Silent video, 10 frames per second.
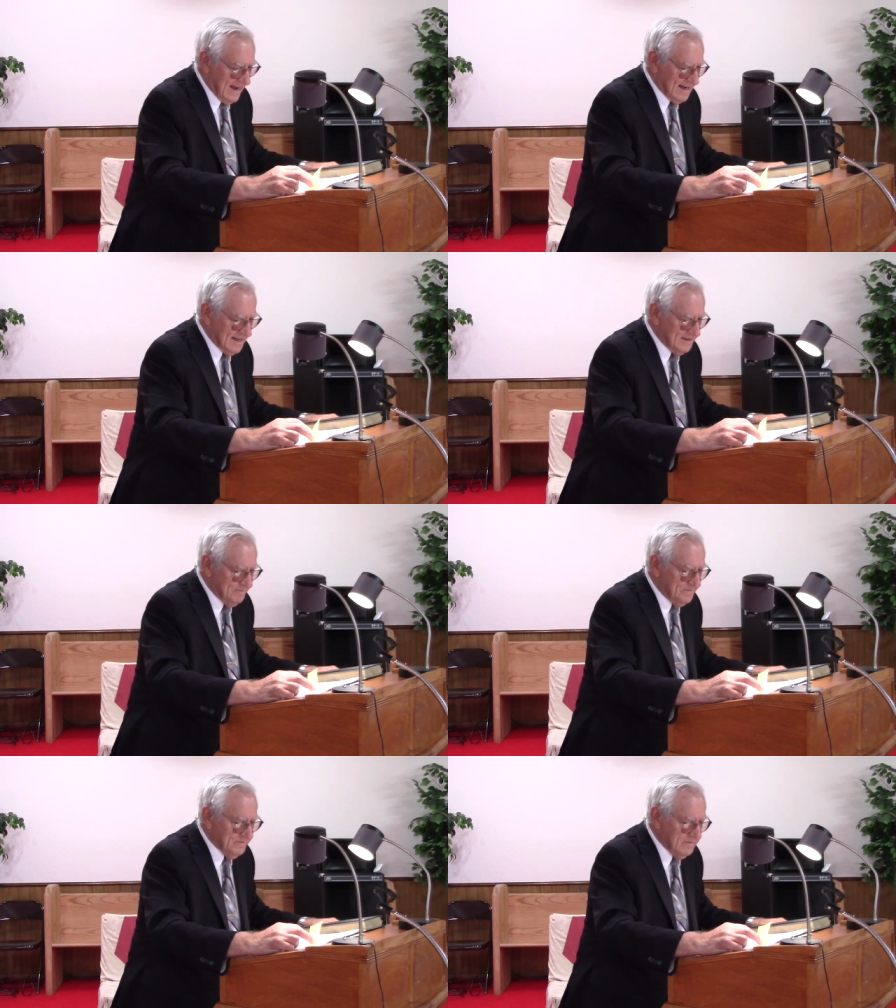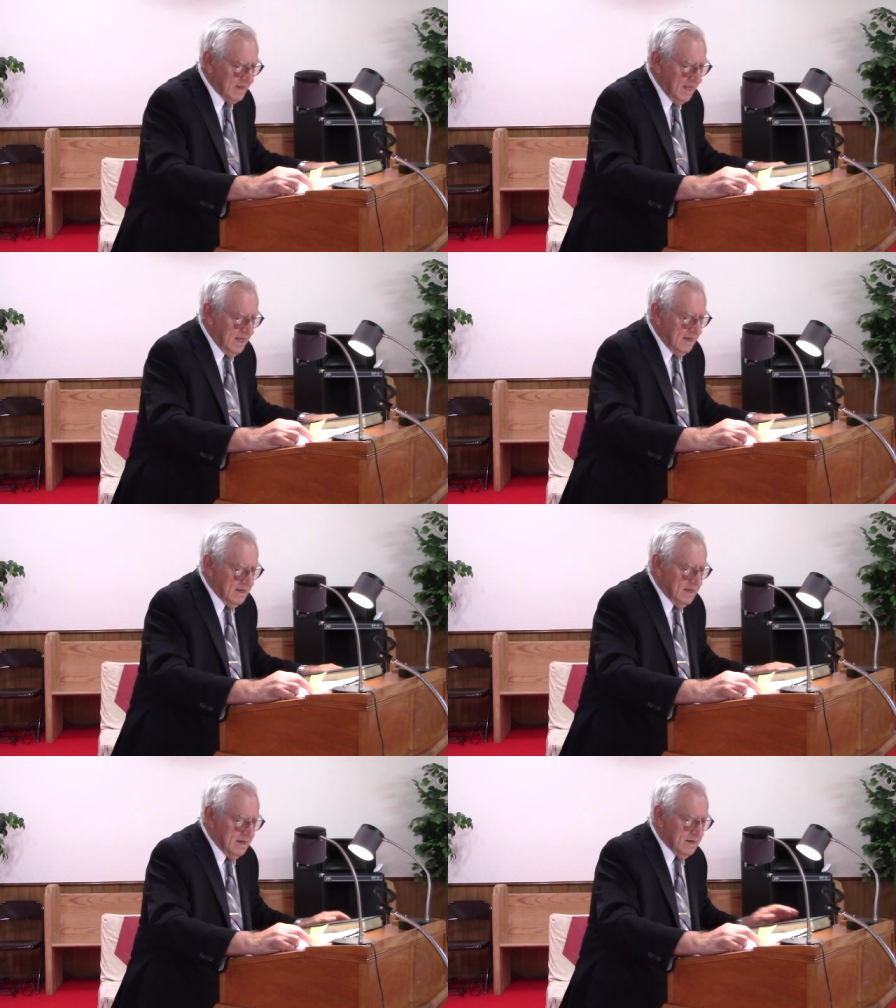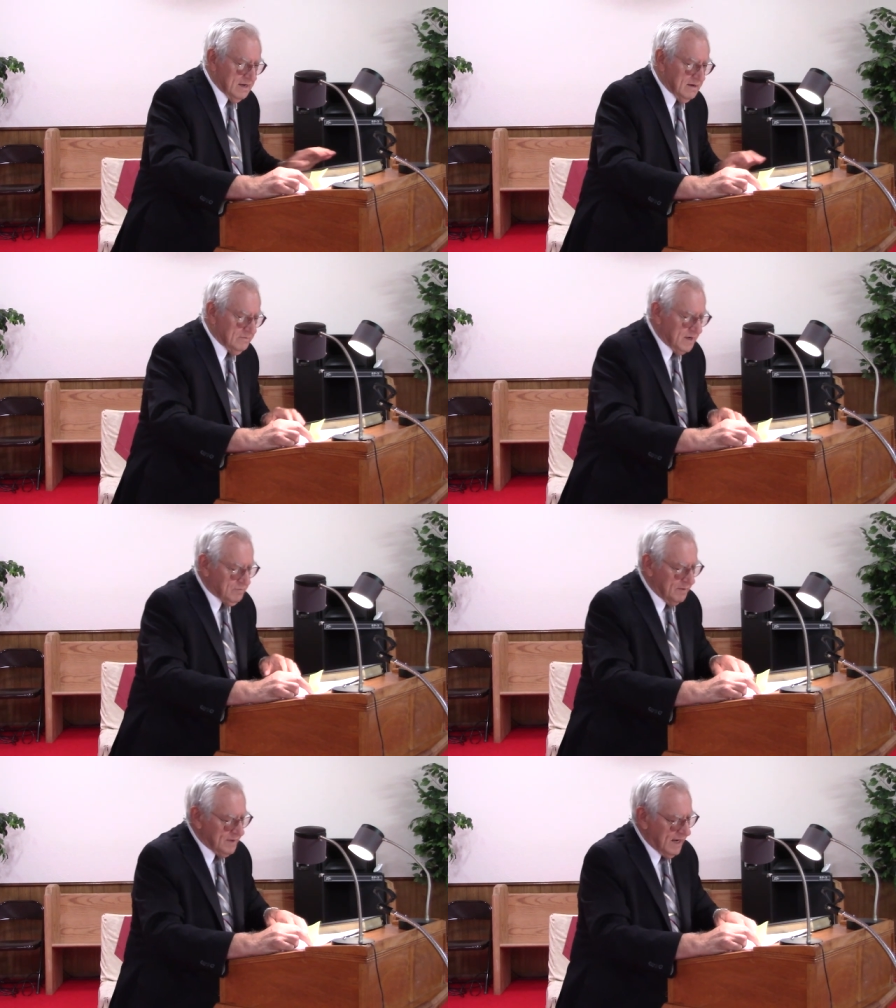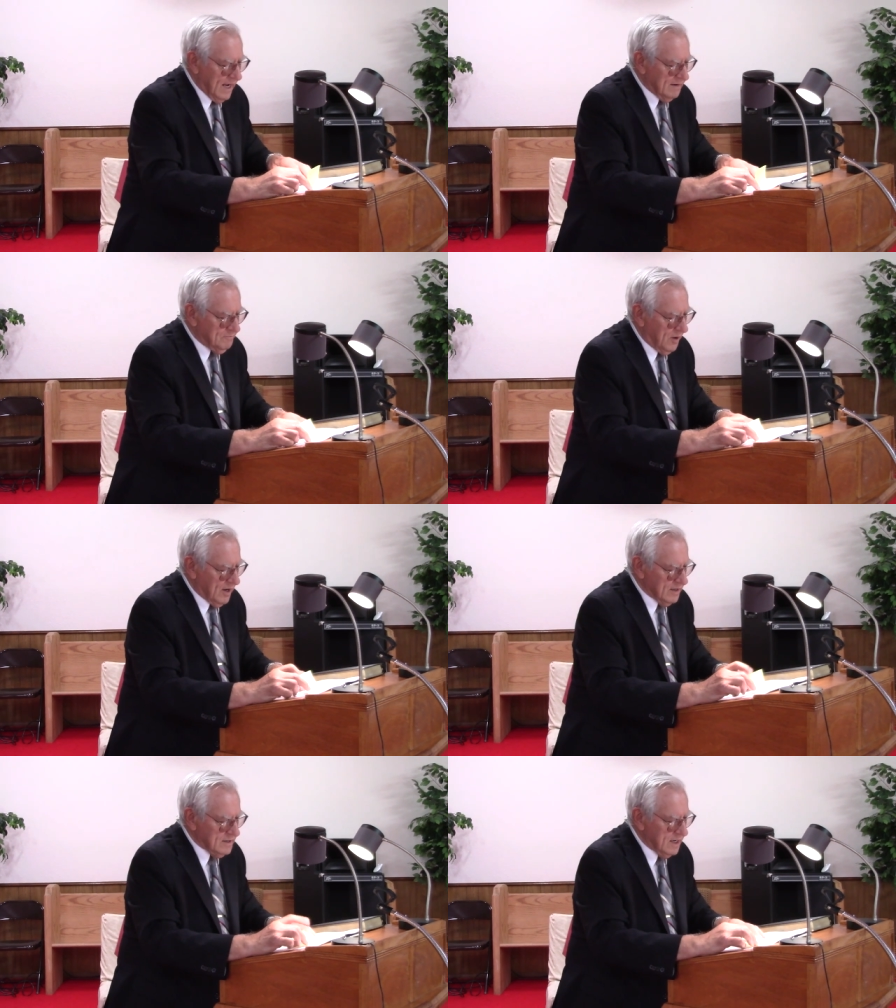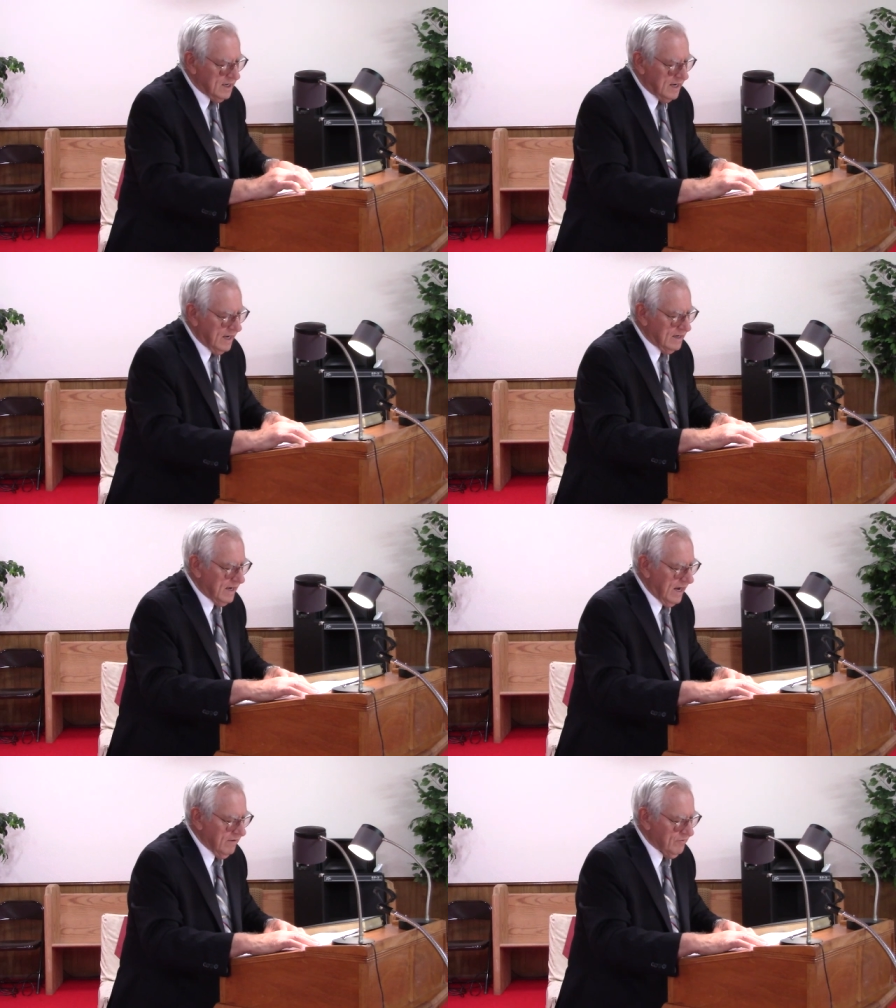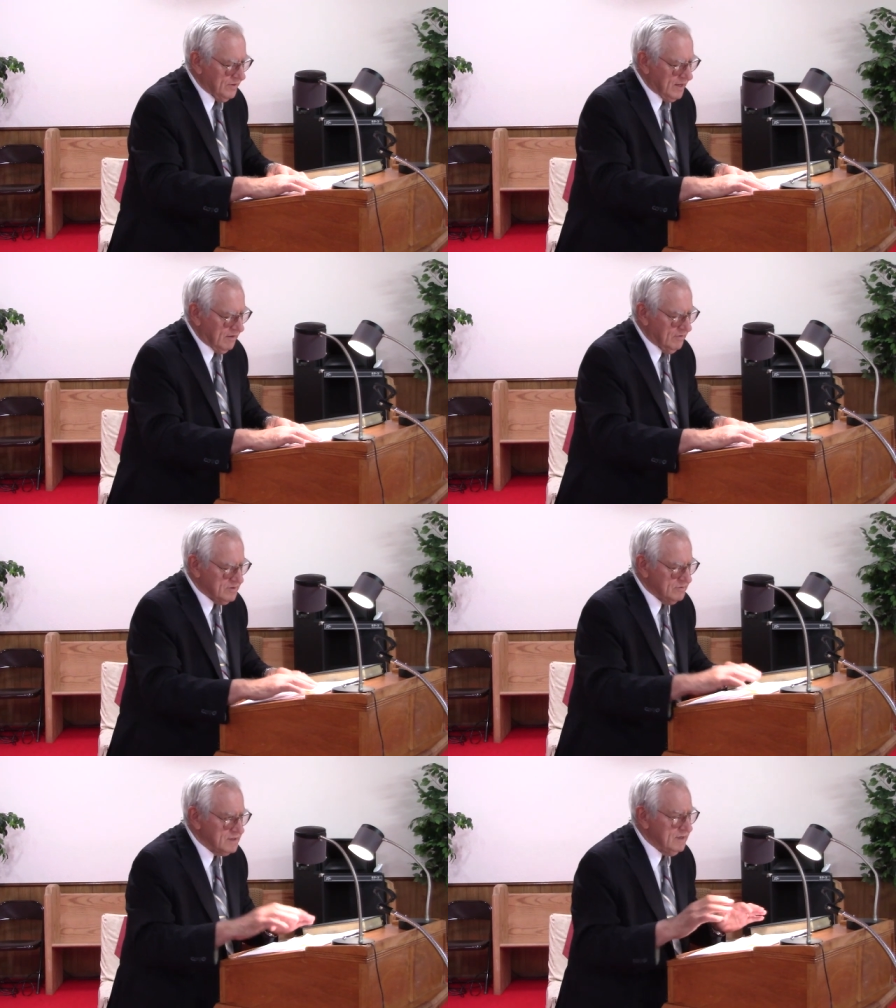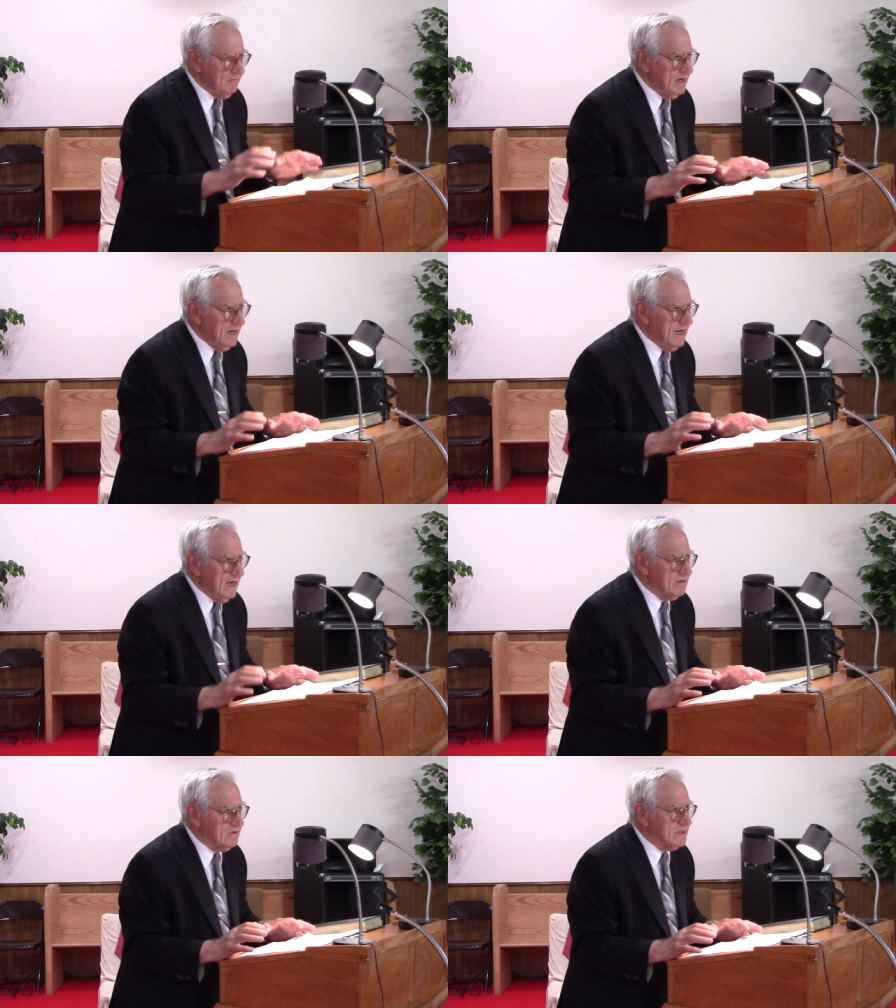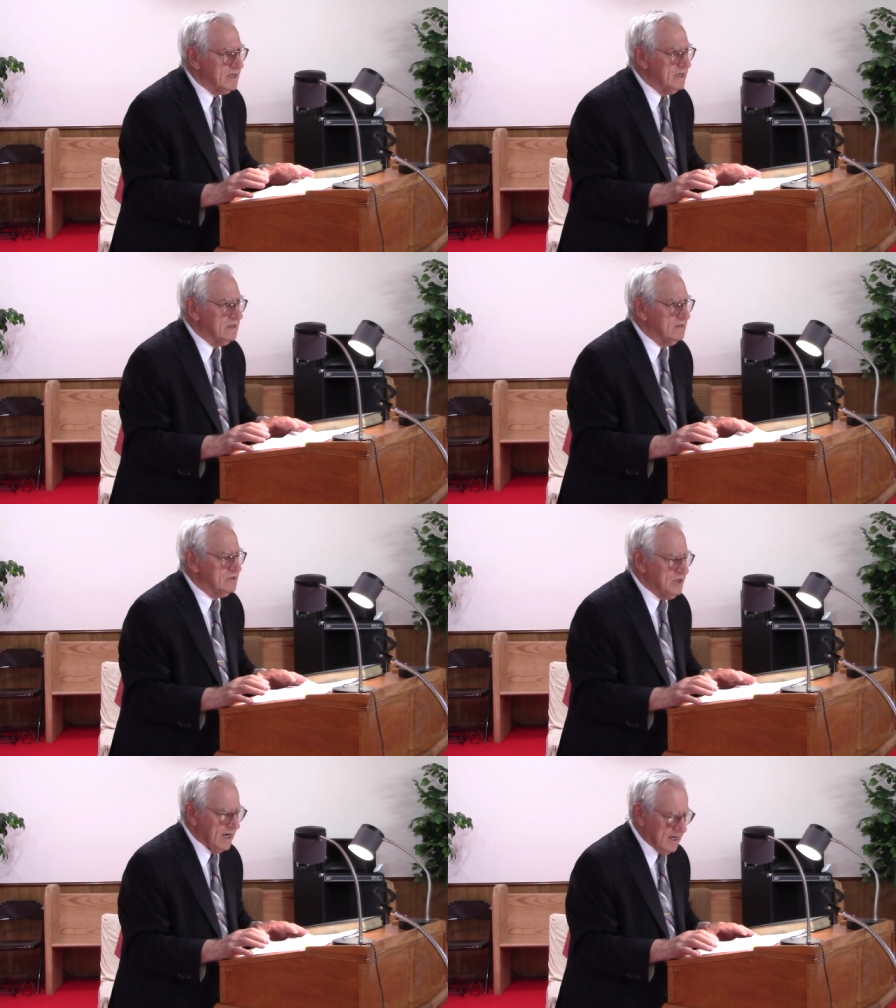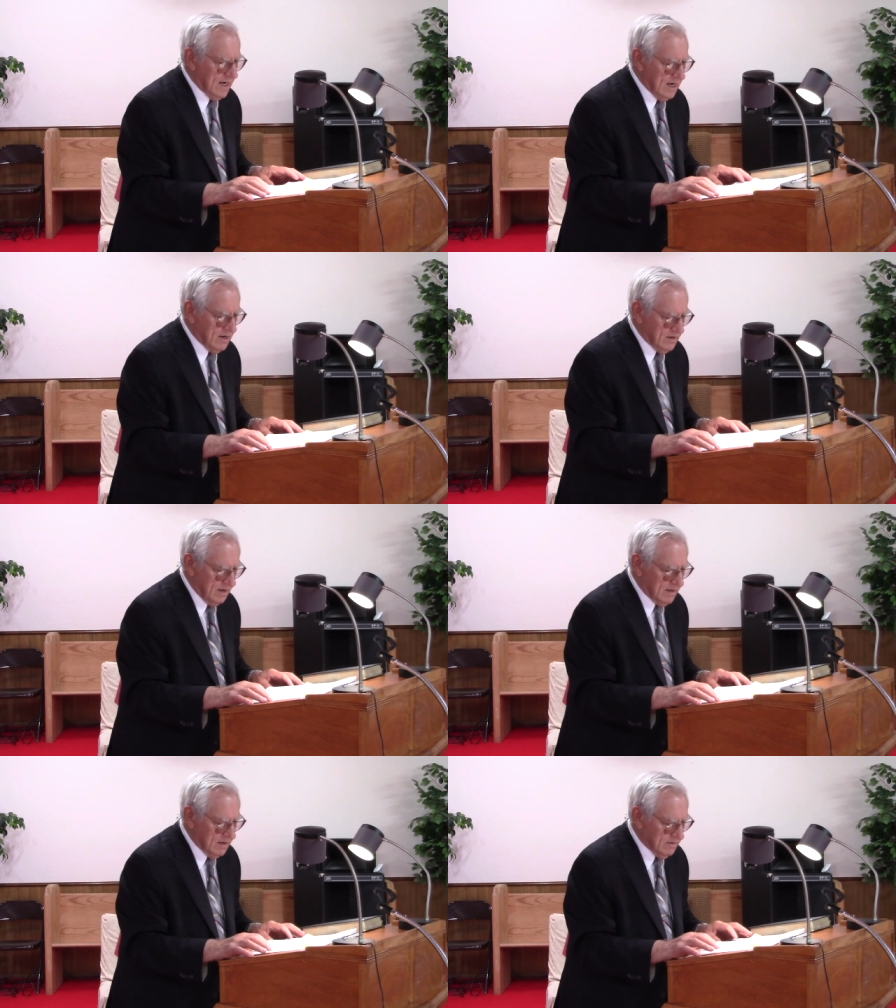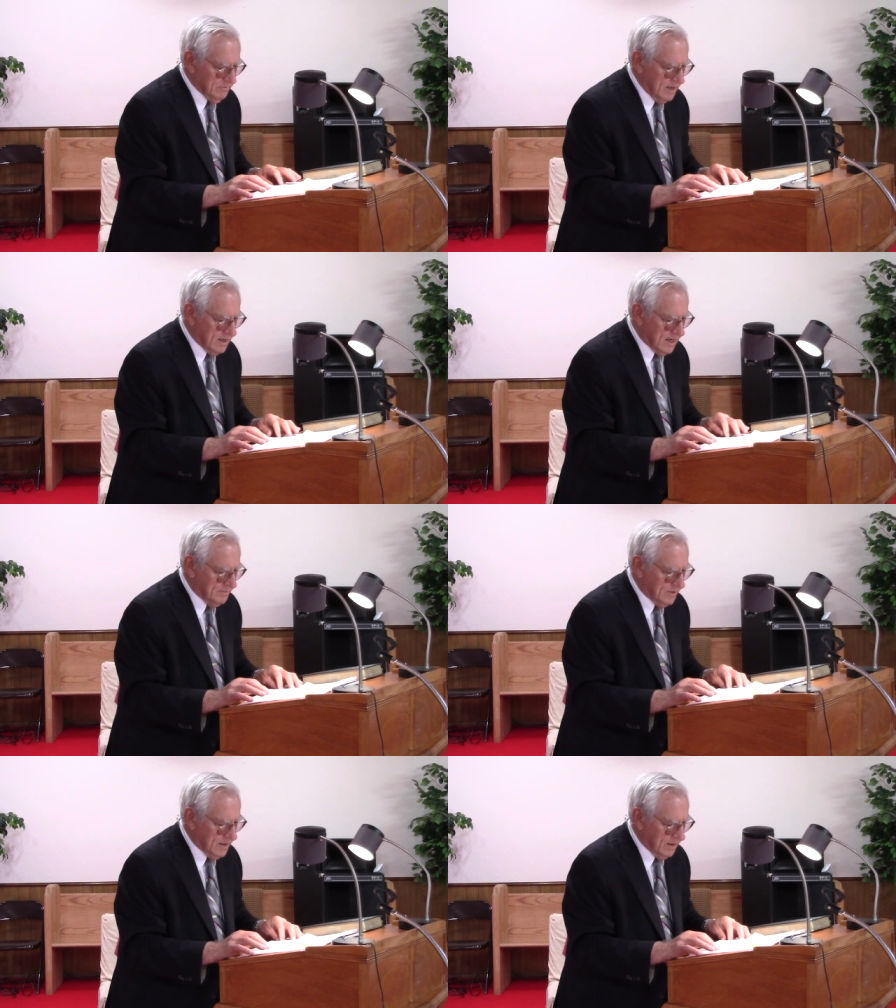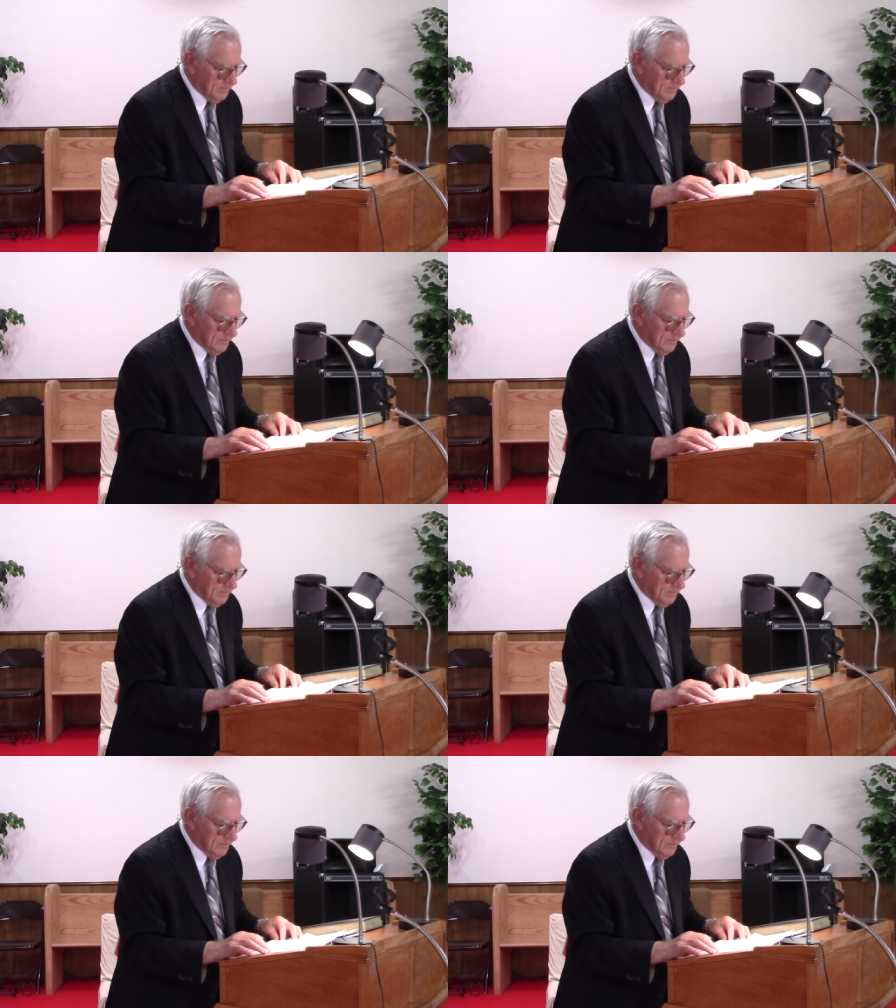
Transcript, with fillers: um, but women had part in everything, which was really interesting to check it out. I'll, I'll read a couple here